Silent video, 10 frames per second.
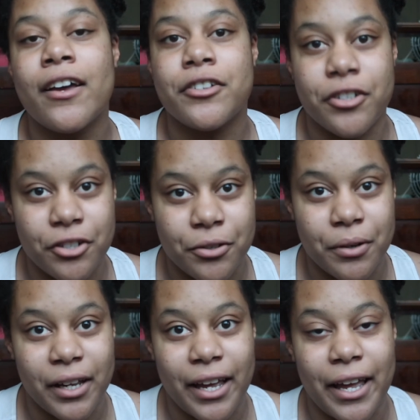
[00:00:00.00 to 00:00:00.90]
She's
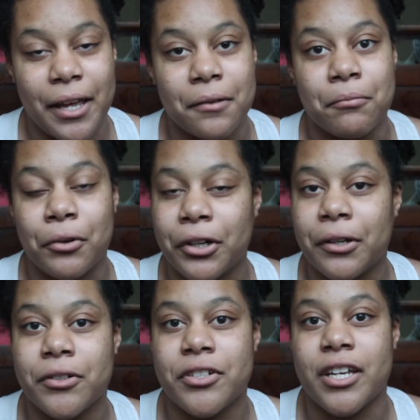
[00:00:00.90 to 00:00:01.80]
doing a
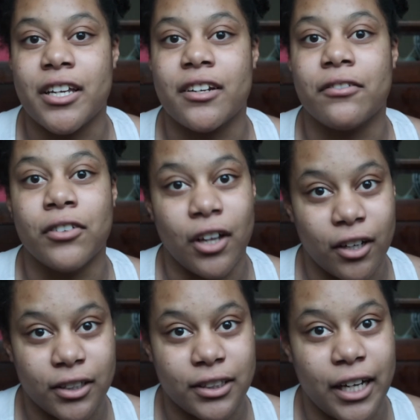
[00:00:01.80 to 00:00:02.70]
morning routine
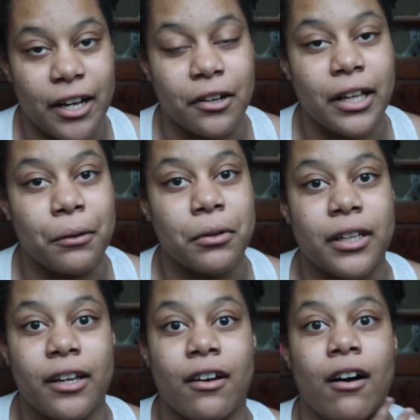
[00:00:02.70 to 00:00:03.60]
vlog style. I will
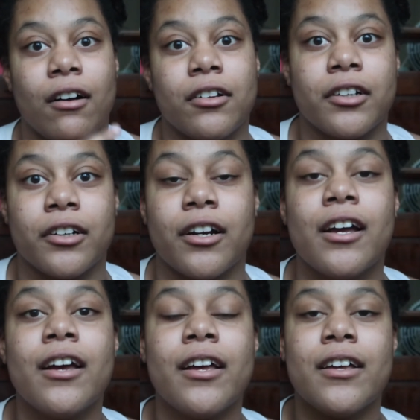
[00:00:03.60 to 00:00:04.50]
link all her
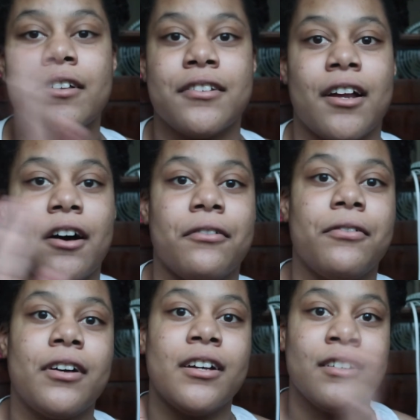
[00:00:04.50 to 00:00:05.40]

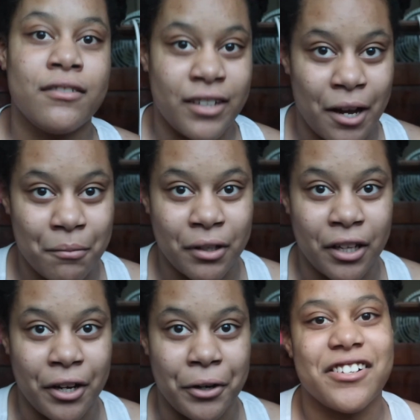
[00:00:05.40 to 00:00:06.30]
stuff down
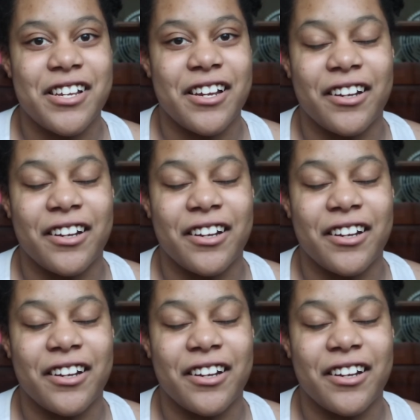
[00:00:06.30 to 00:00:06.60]
below. Her